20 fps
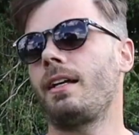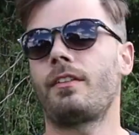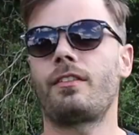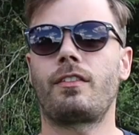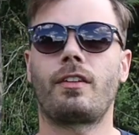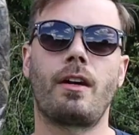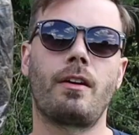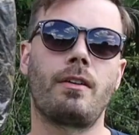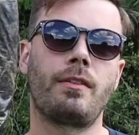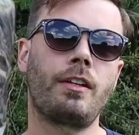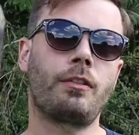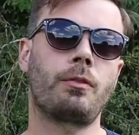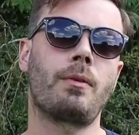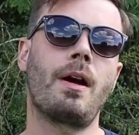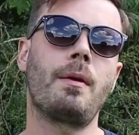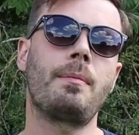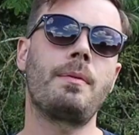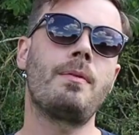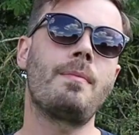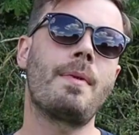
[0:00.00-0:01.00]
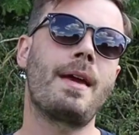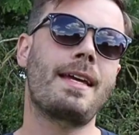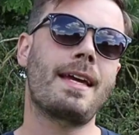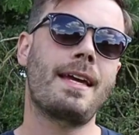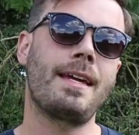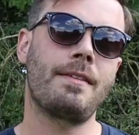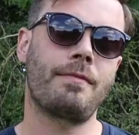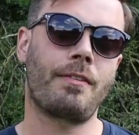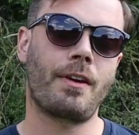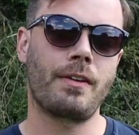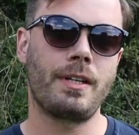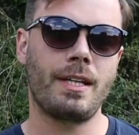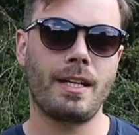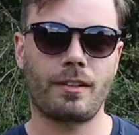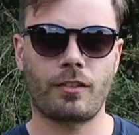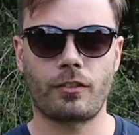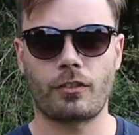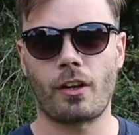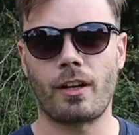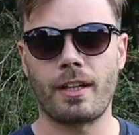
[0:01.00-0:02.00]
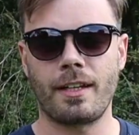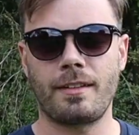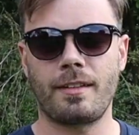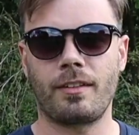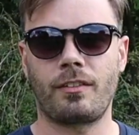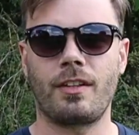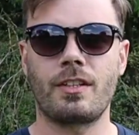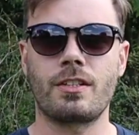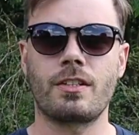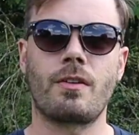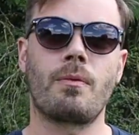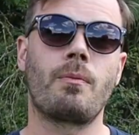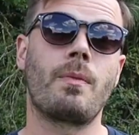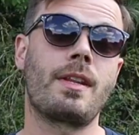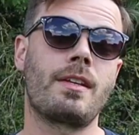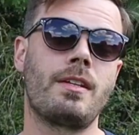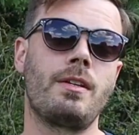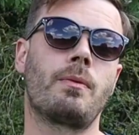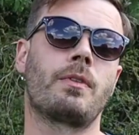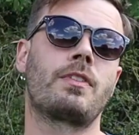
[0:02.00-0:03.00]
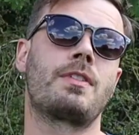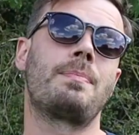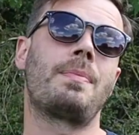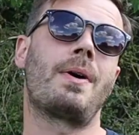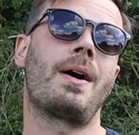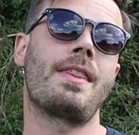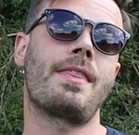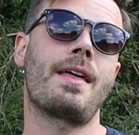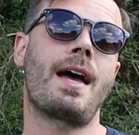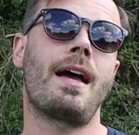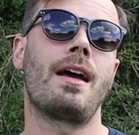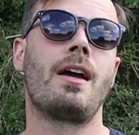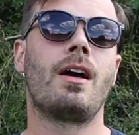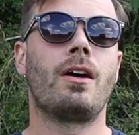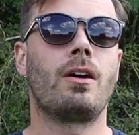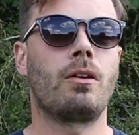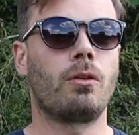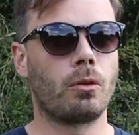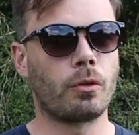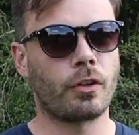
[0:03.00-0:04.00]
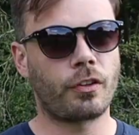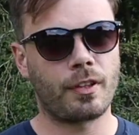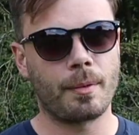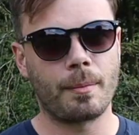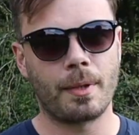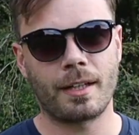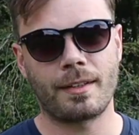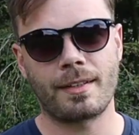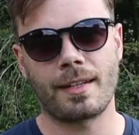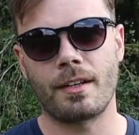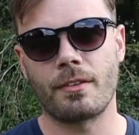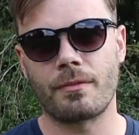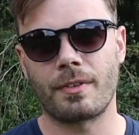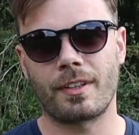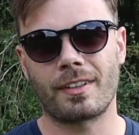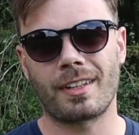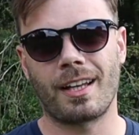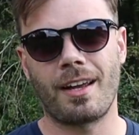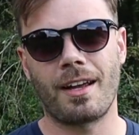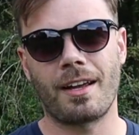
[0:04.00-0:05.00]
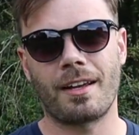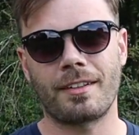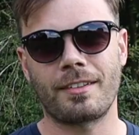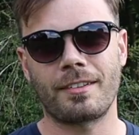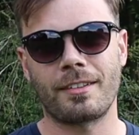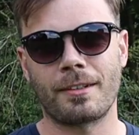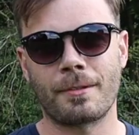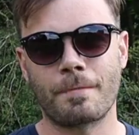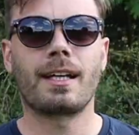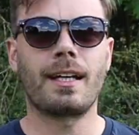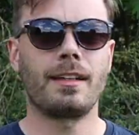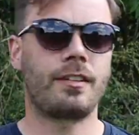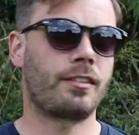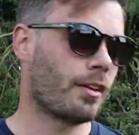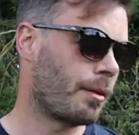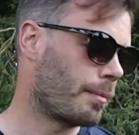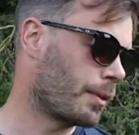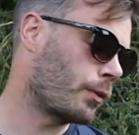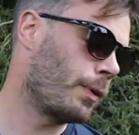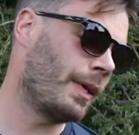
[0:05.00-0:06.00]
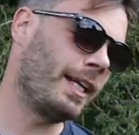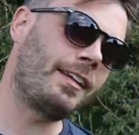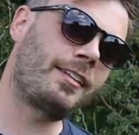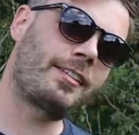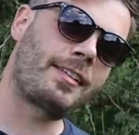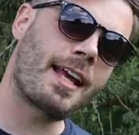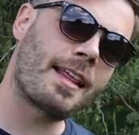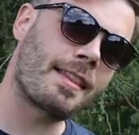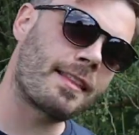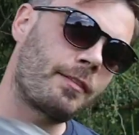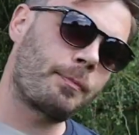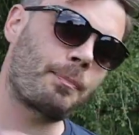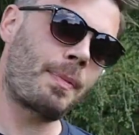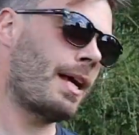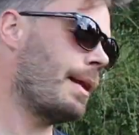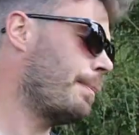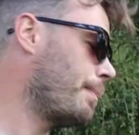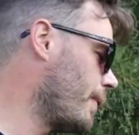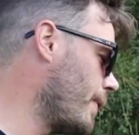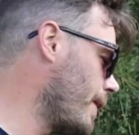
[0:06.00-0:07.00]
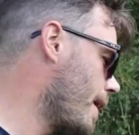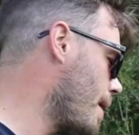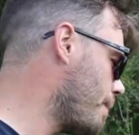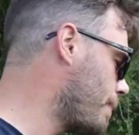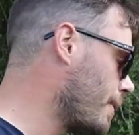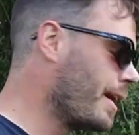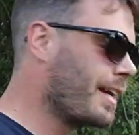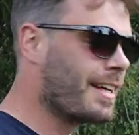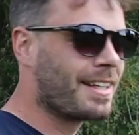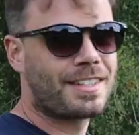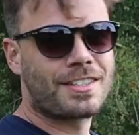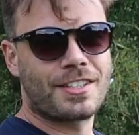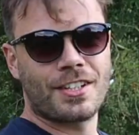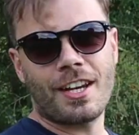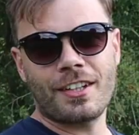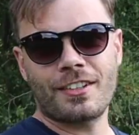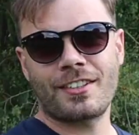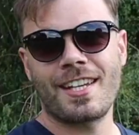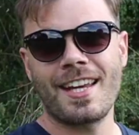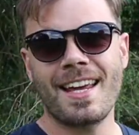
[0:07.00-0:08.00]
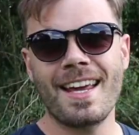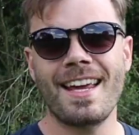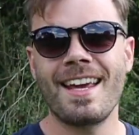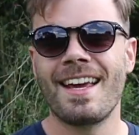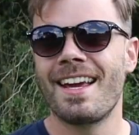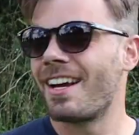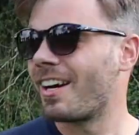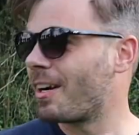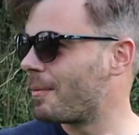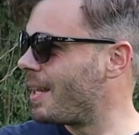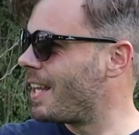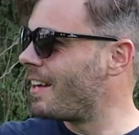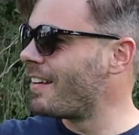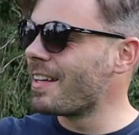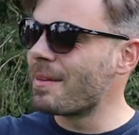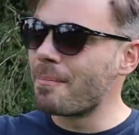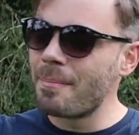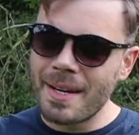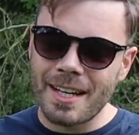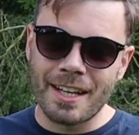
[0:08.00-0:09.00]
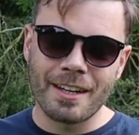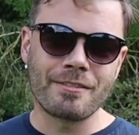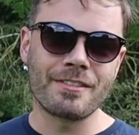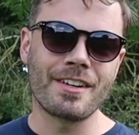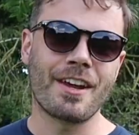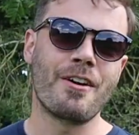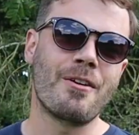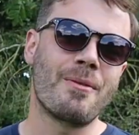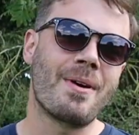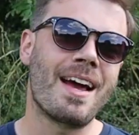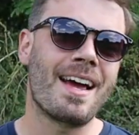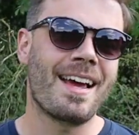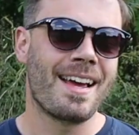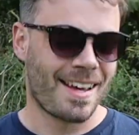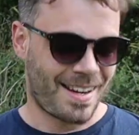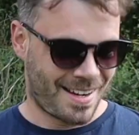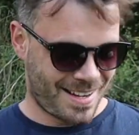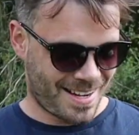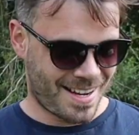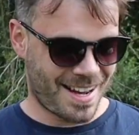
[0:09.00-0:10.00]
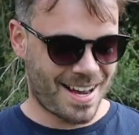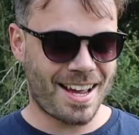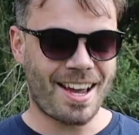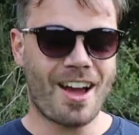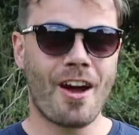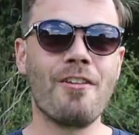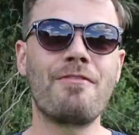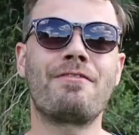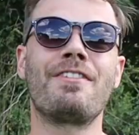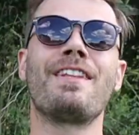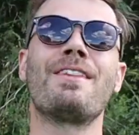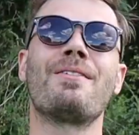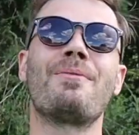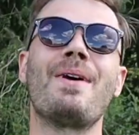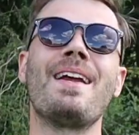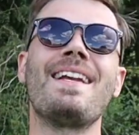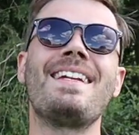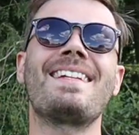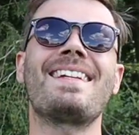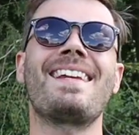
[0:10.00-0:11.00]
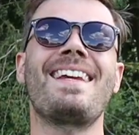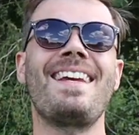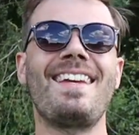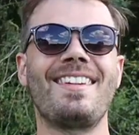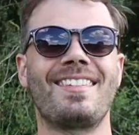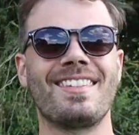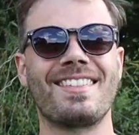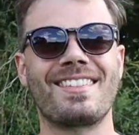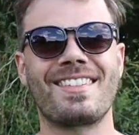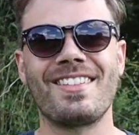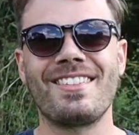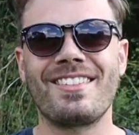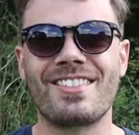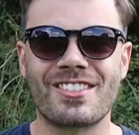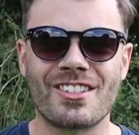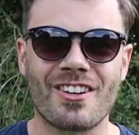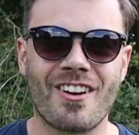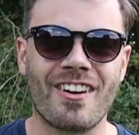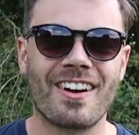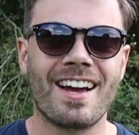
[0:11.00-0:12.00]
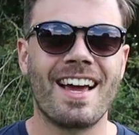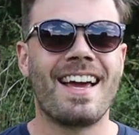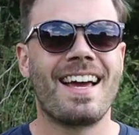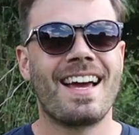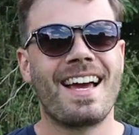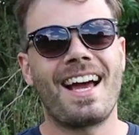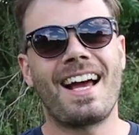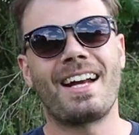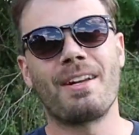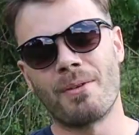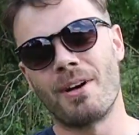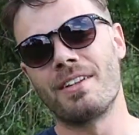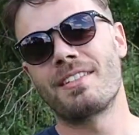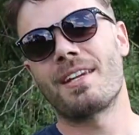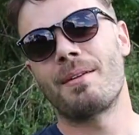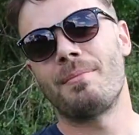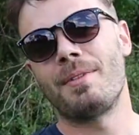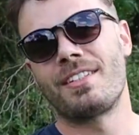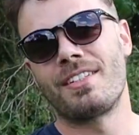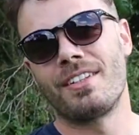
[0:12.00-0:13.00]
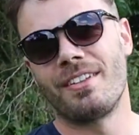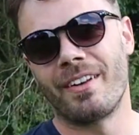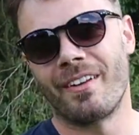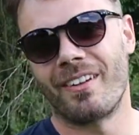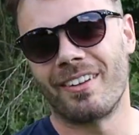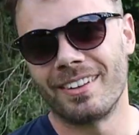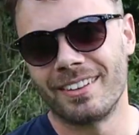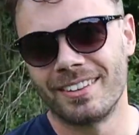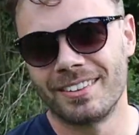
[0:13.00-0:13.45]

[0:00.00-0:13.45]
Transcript: So this will help you make a very solid decision on whether you want to buy that or a similar tent of its class. Okay, so I'm going to quickly set this bad boy up just here. I'm here in the middle of nowhere. Hopefully the wind isn't too strong and it won't take me too long.